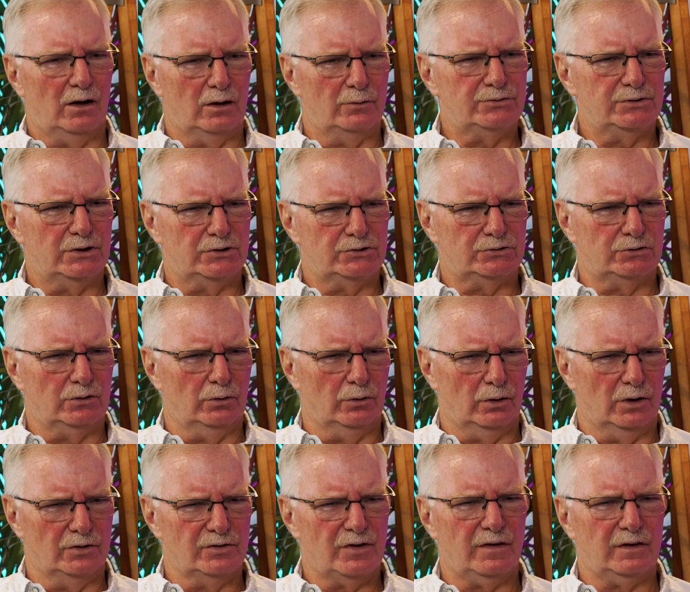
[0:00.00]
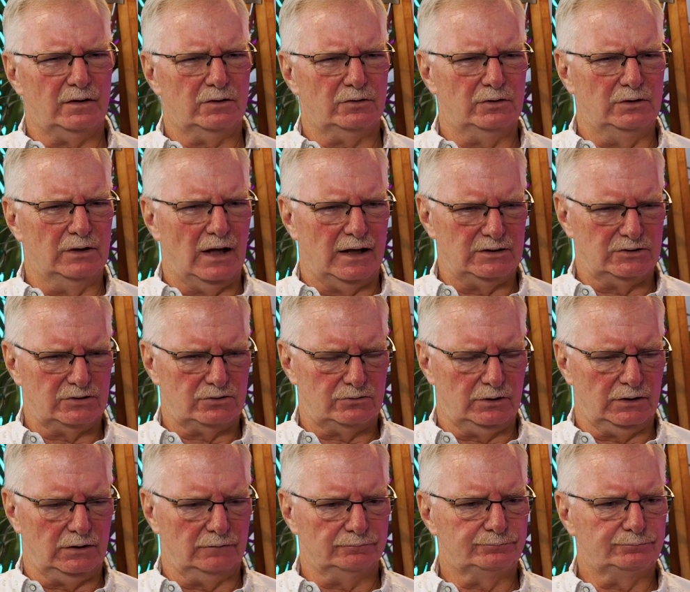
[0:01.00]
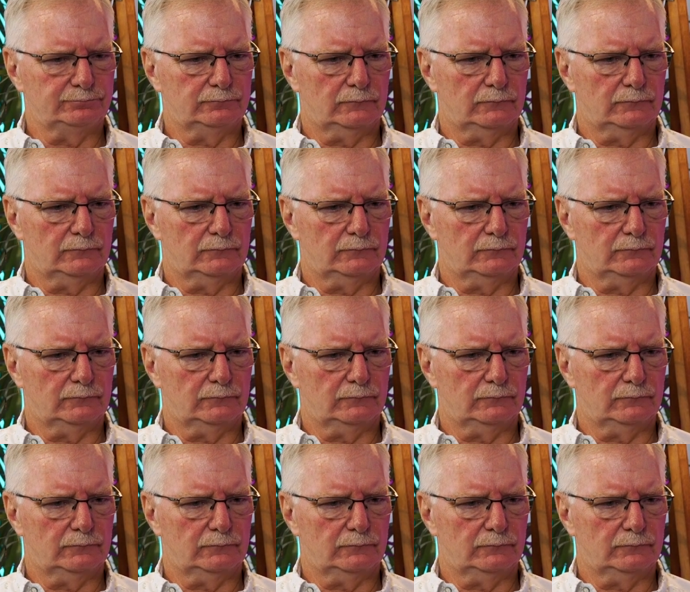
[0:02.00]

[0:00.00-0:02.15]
100% sure where it was. I think it was 9th Street.